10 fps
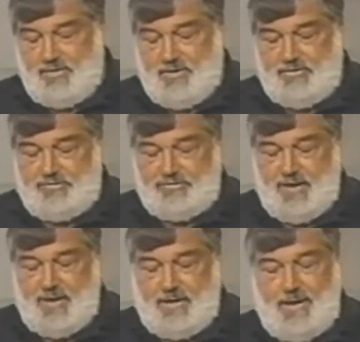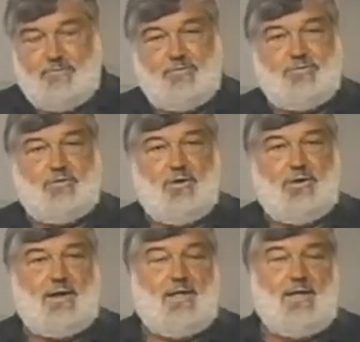these
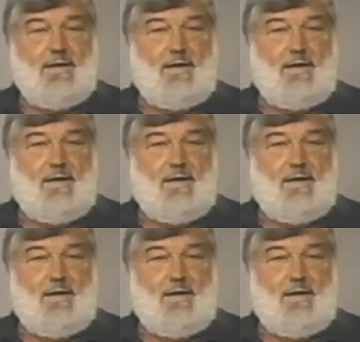inventory